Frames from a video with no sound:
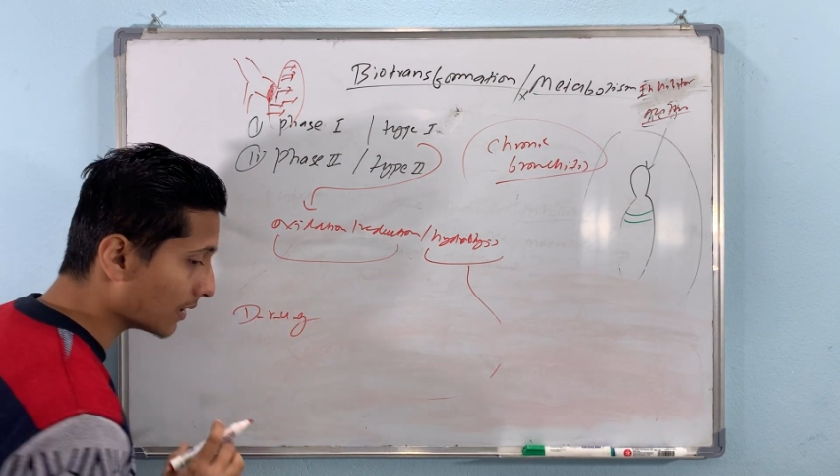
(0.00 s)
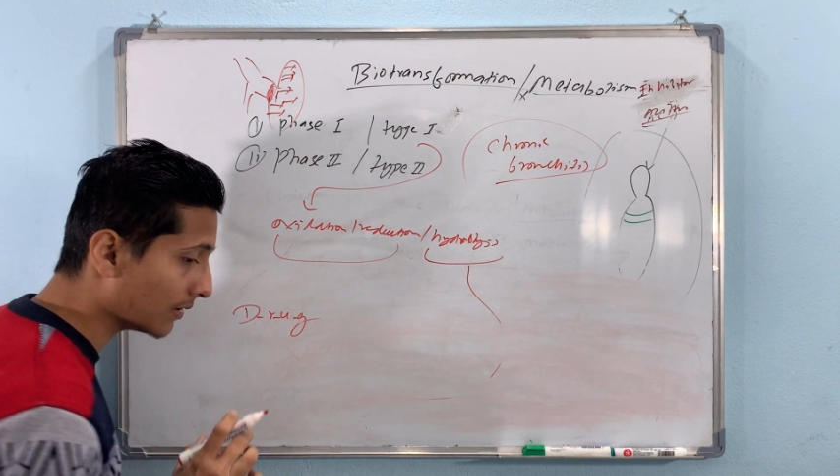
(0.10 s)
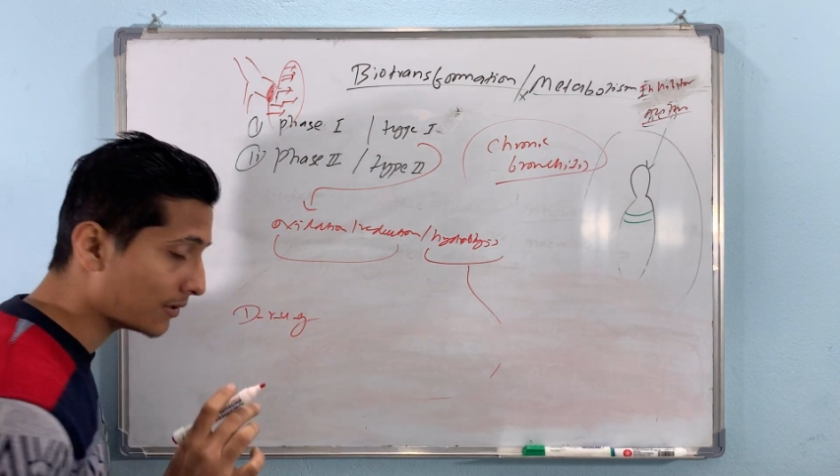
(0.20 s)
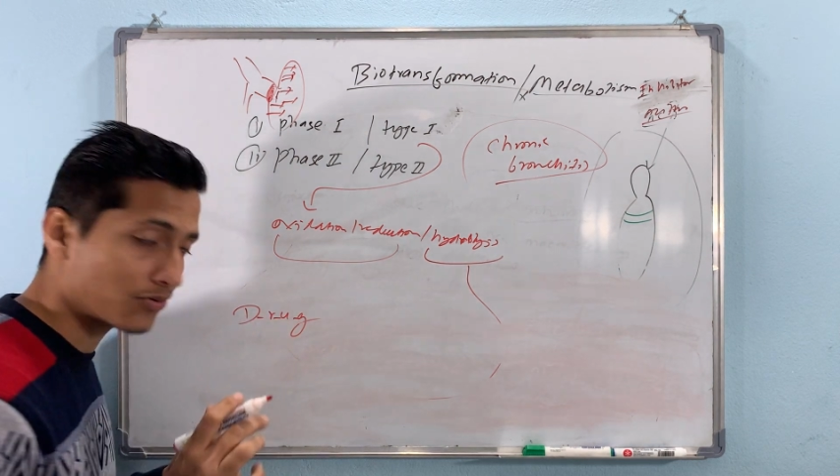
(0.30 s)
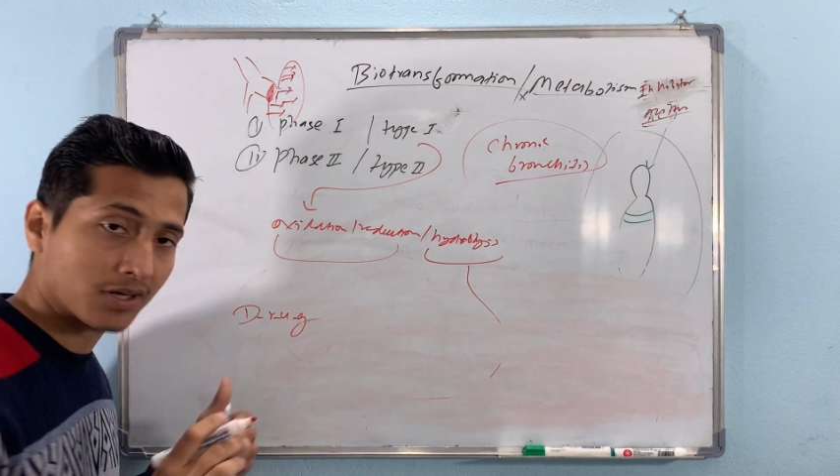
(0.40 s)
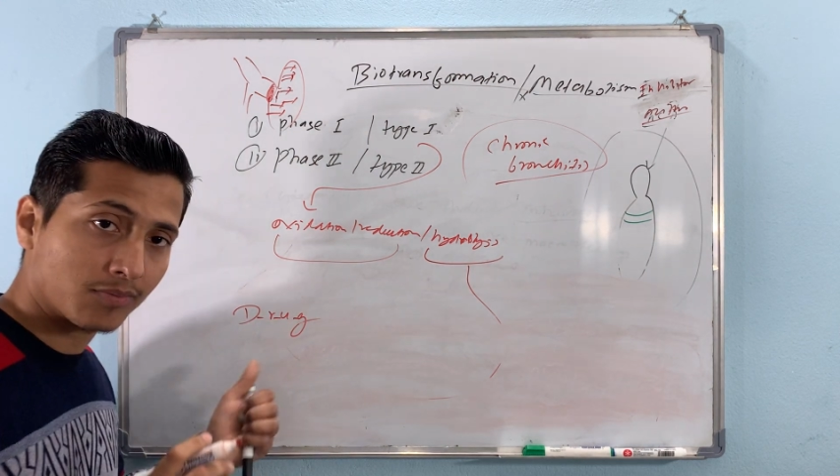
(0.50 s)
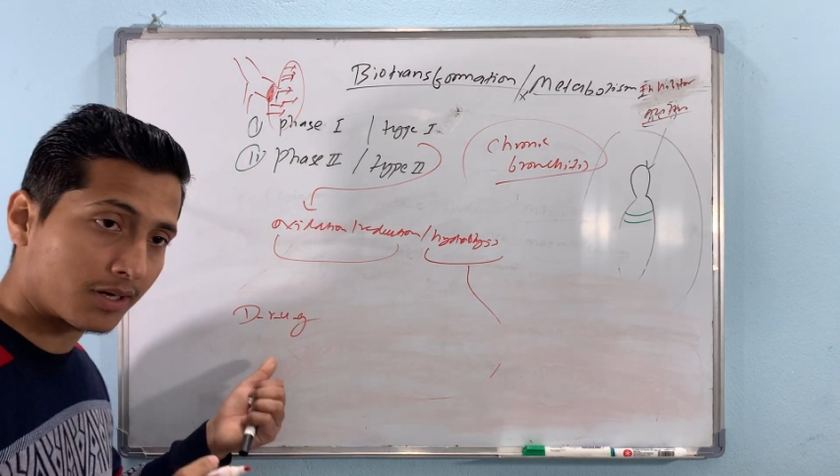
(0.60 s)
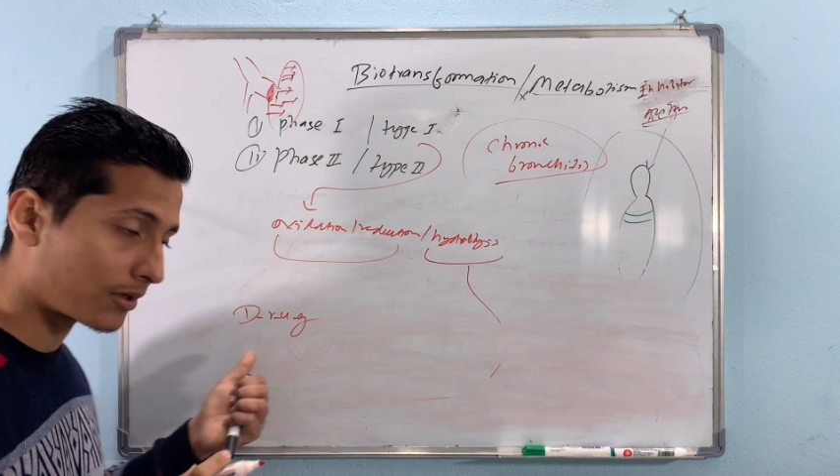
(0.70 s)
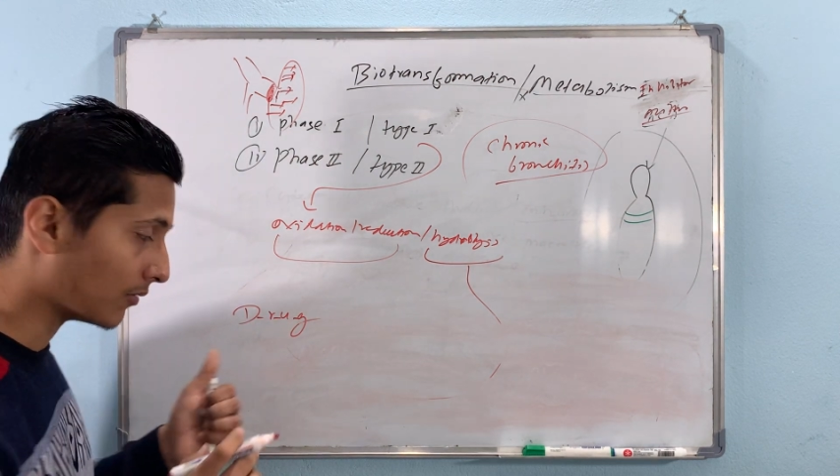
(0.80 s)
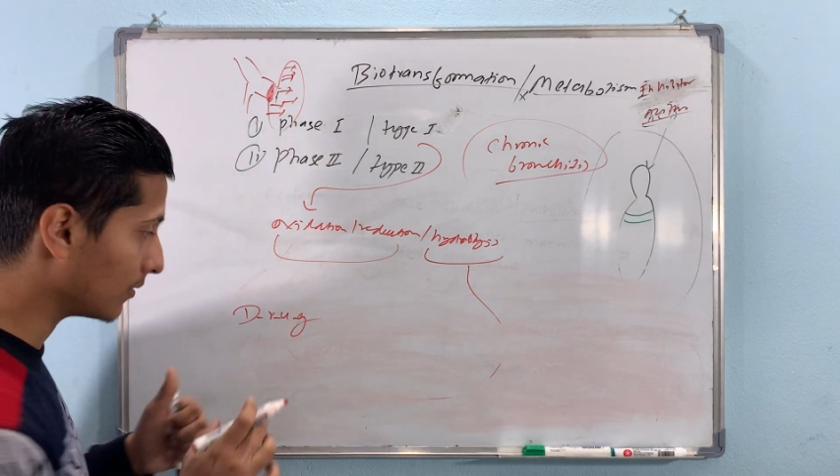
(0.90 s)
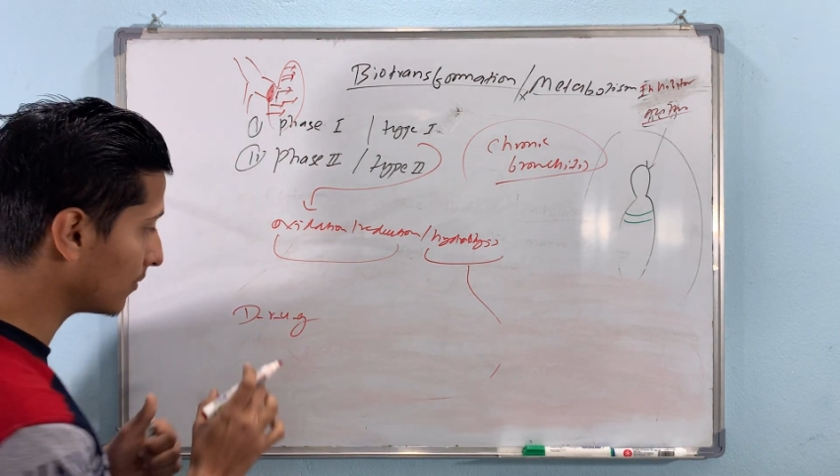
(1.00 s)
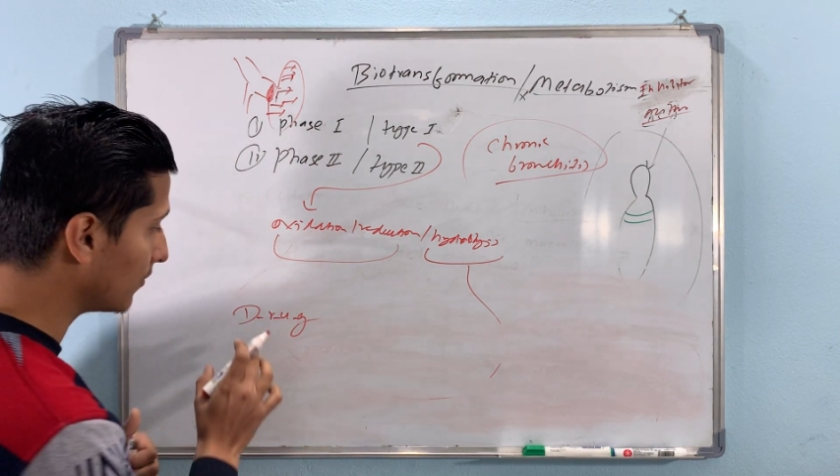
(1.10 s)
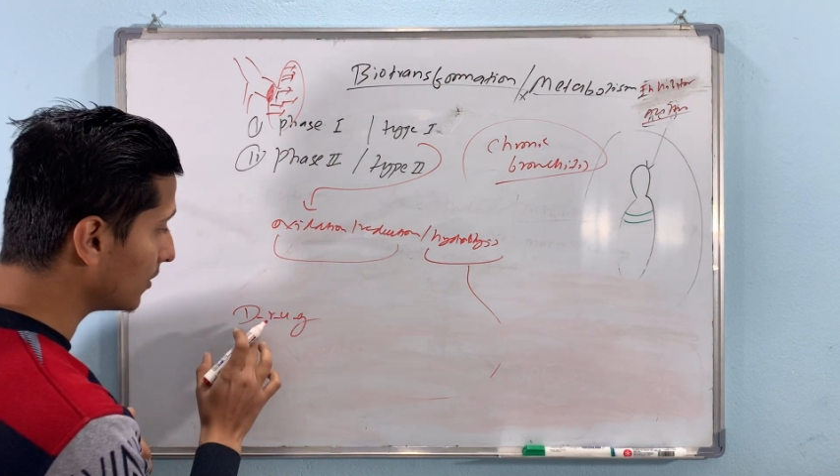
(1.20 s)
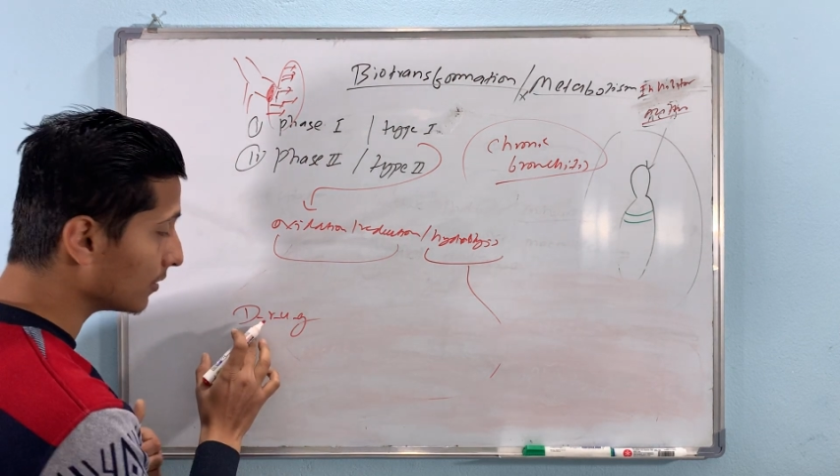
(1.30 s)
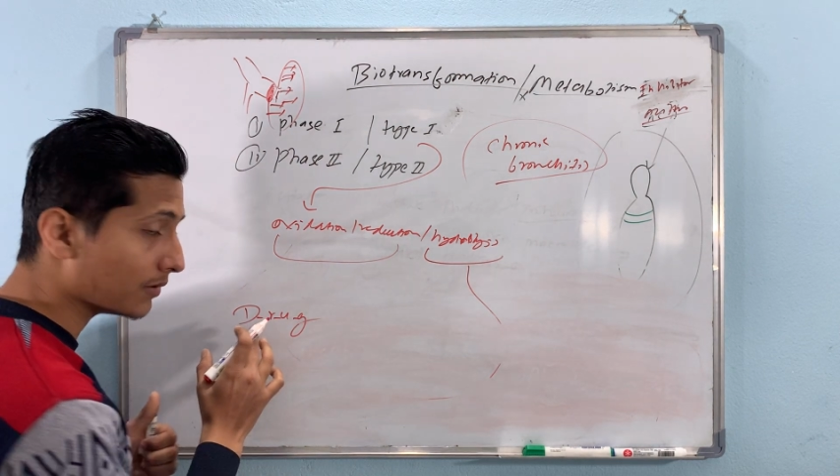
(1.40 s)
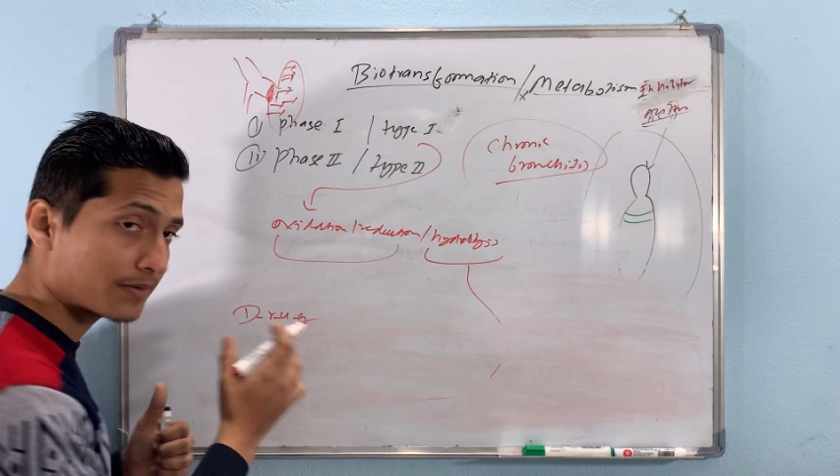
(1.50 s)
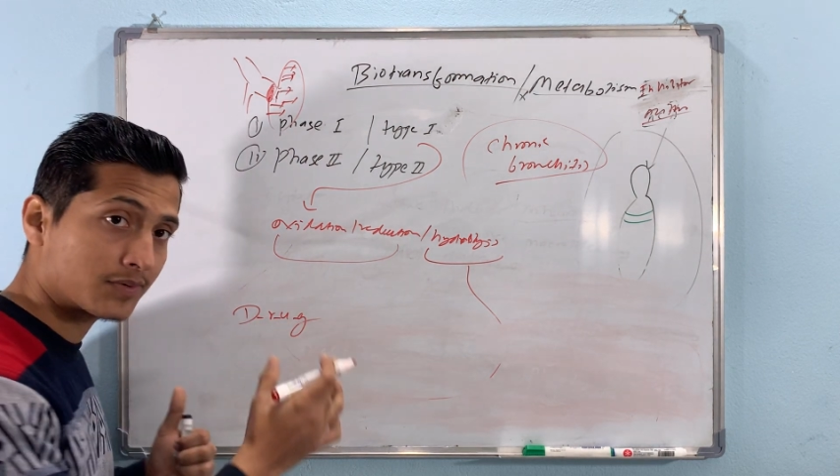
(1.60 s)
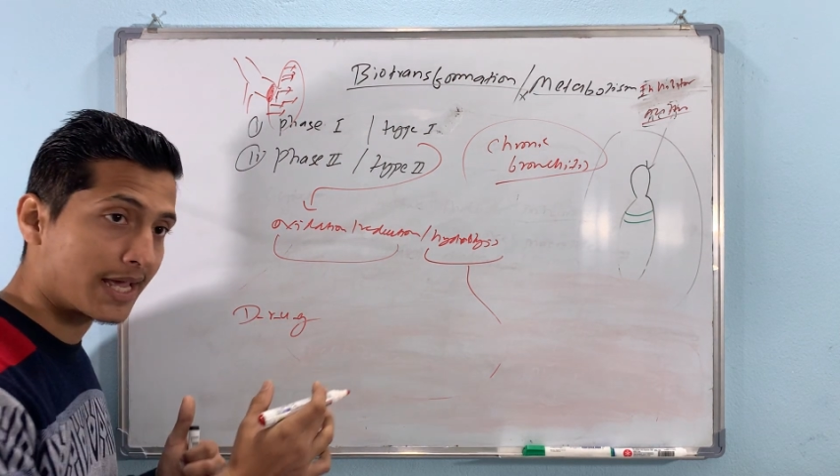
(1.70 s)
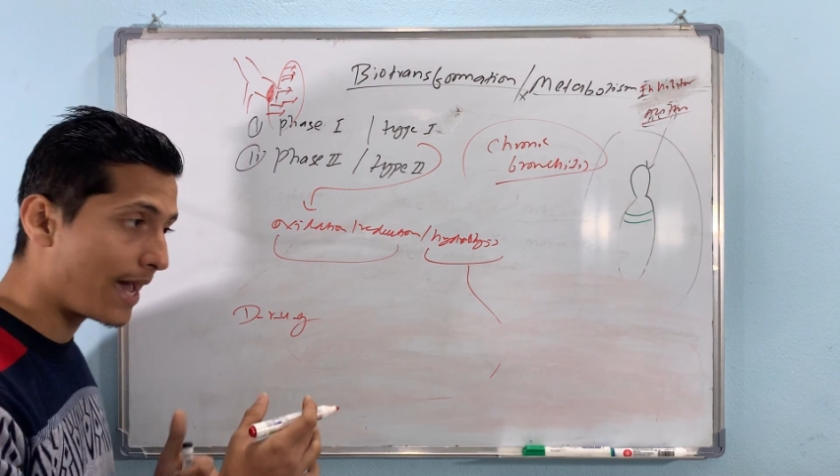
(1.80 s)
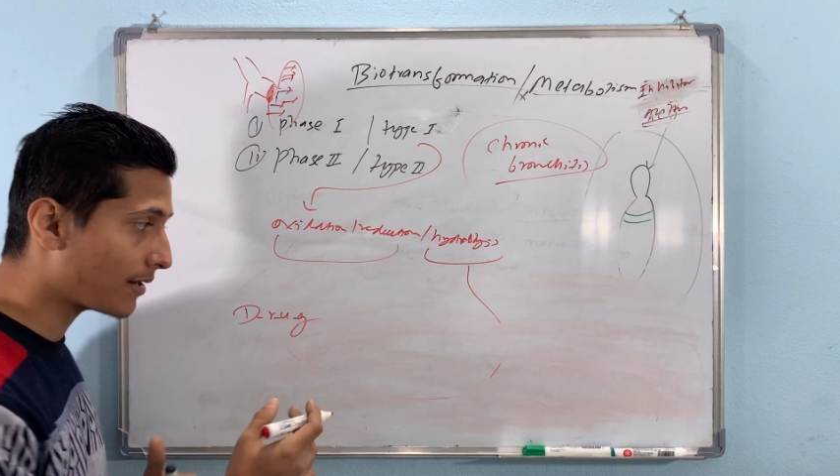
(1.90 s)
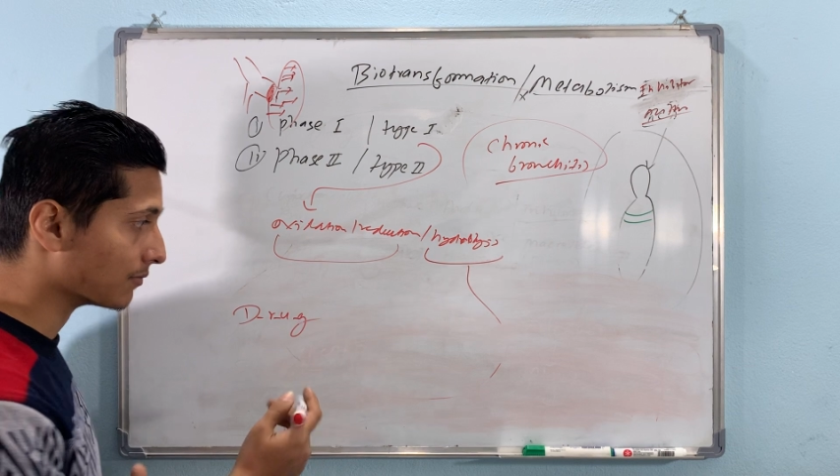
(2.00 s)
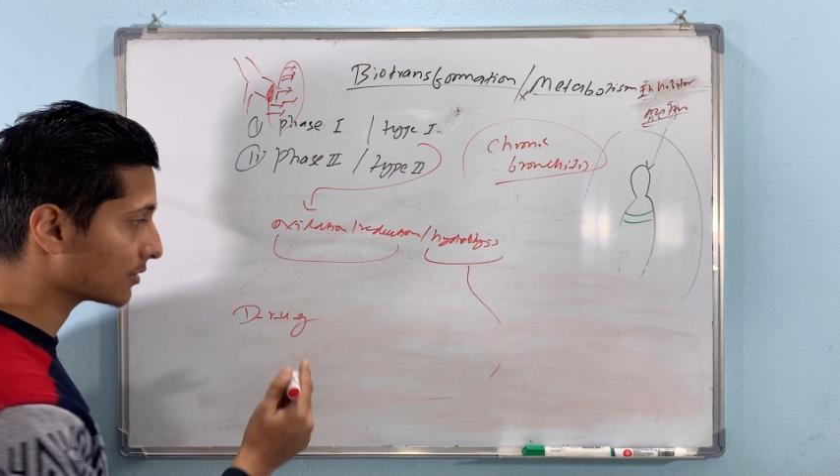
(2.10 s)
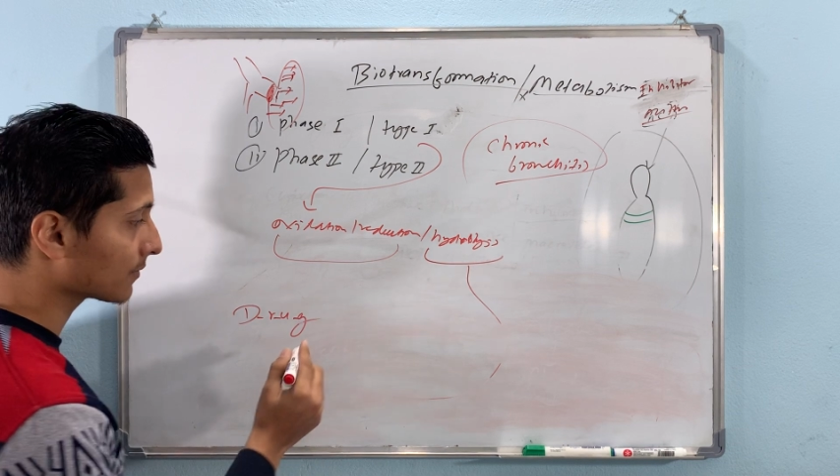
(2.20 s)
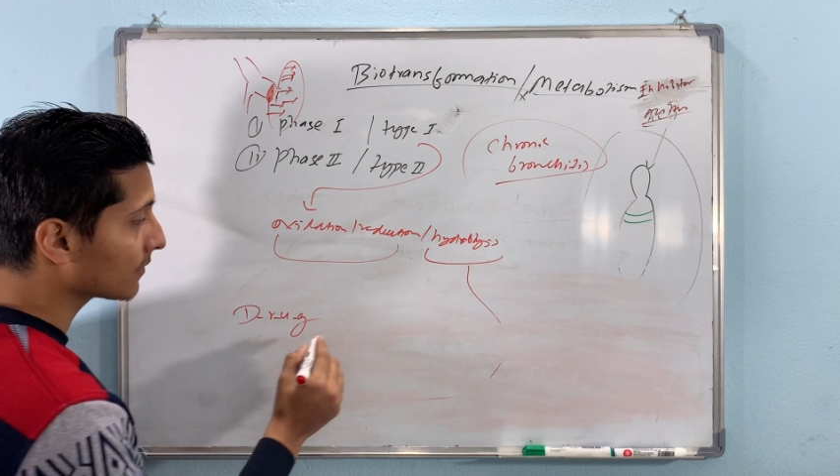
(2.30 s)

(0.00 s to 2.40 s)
in the drug molecule between different atoms.